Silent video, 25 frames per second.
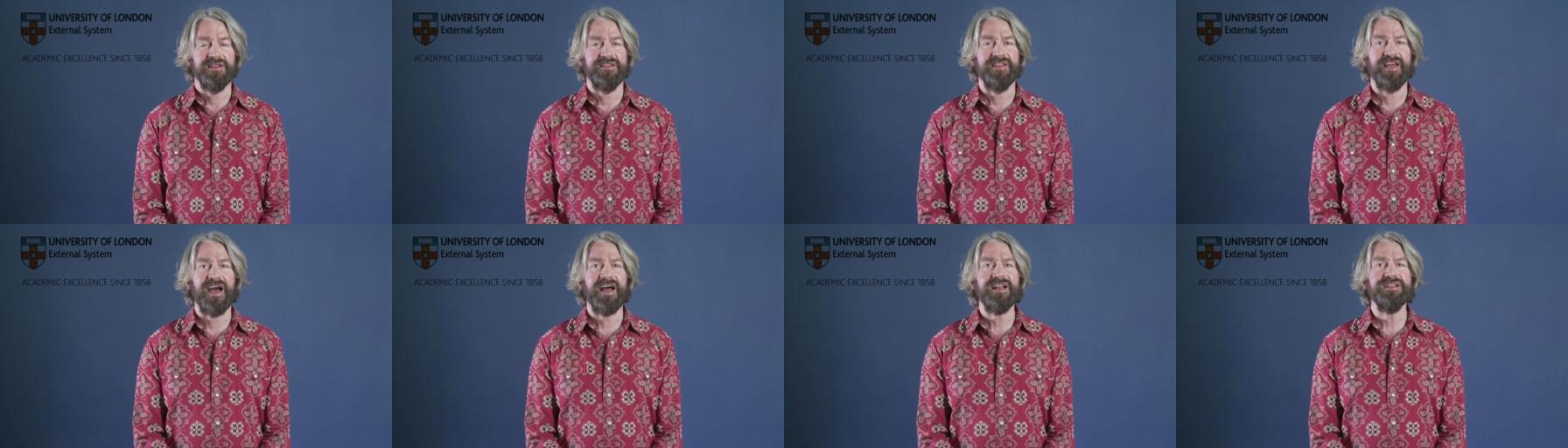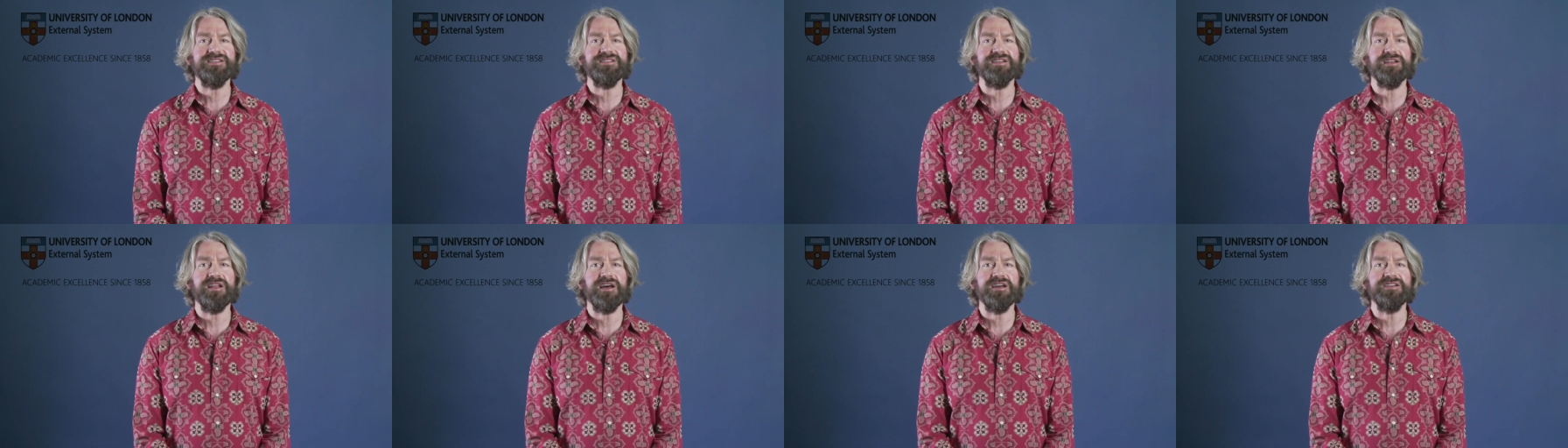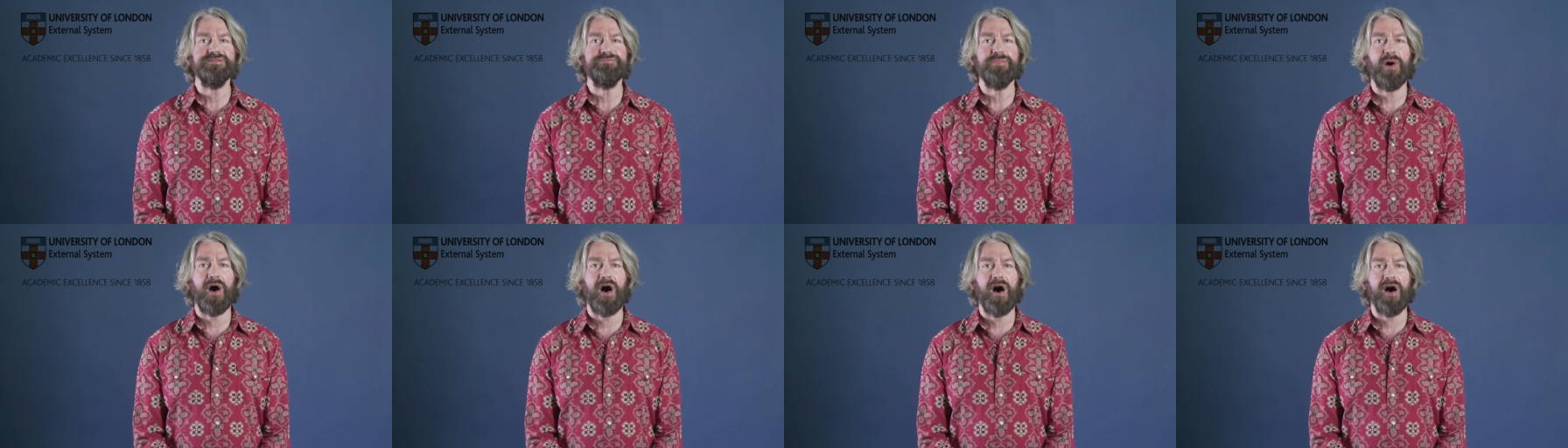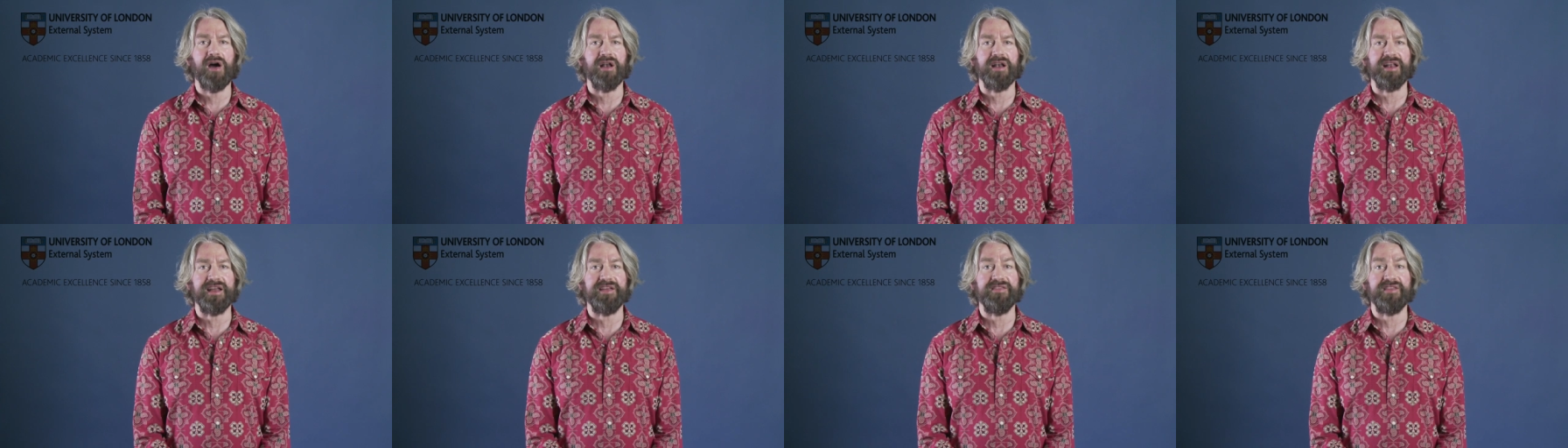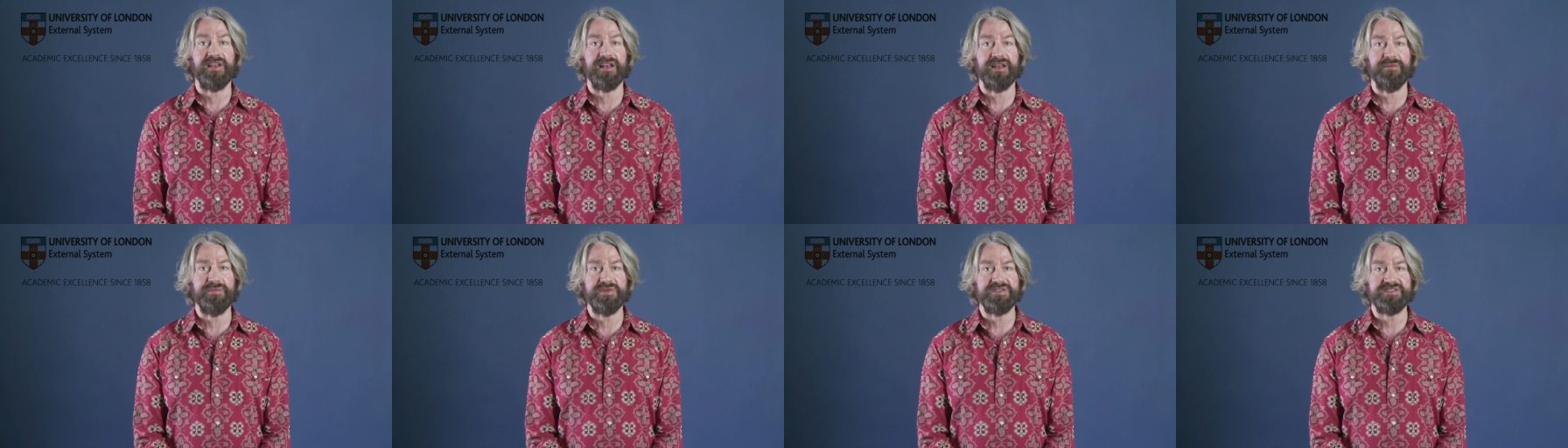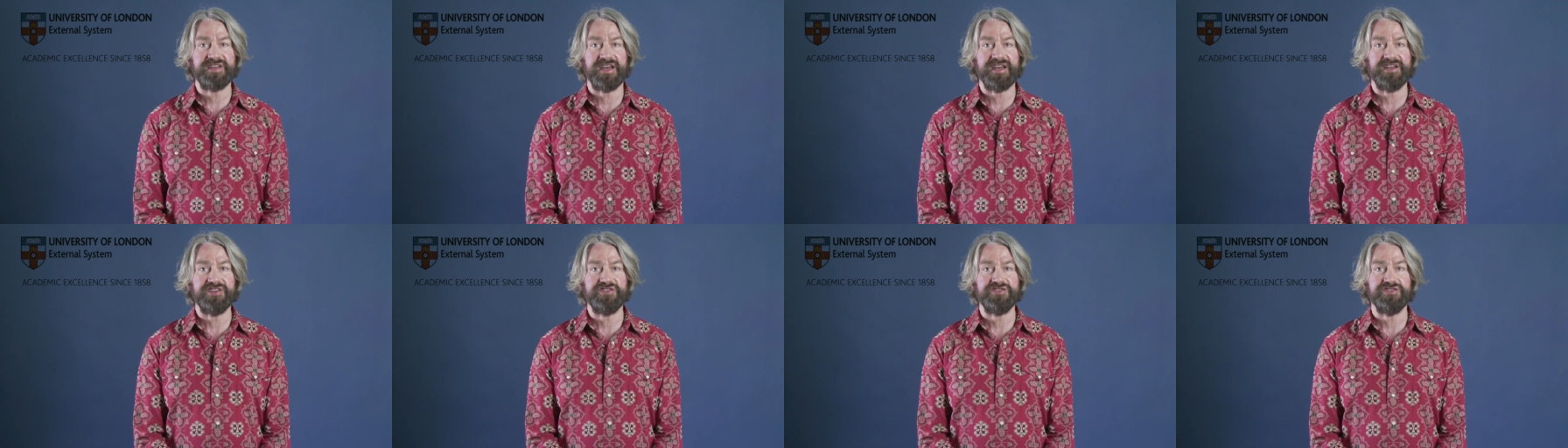The answer lies partly in the
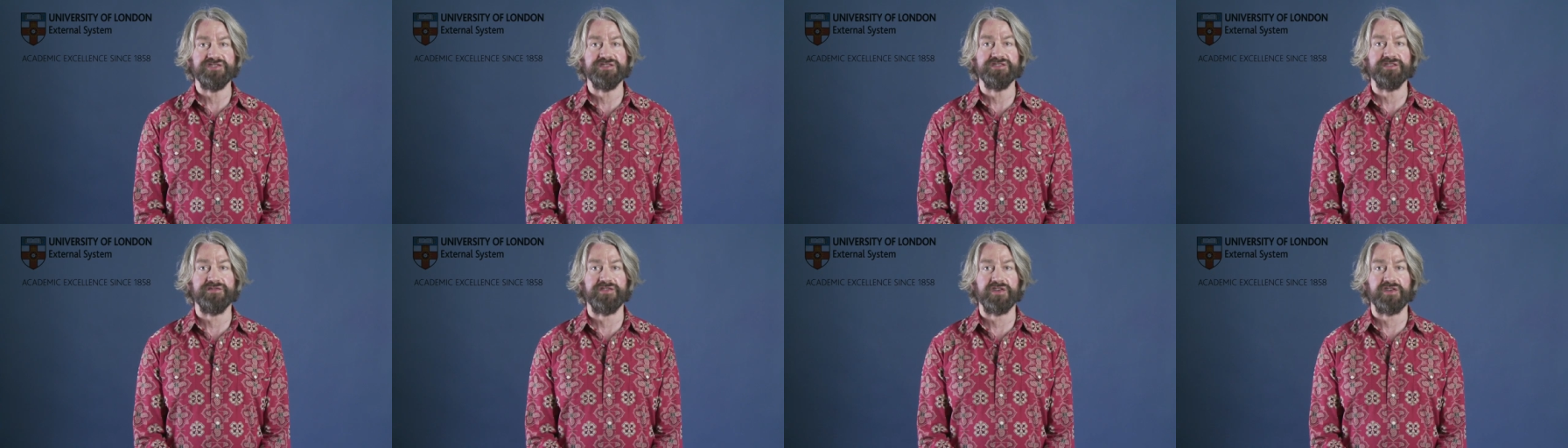limitations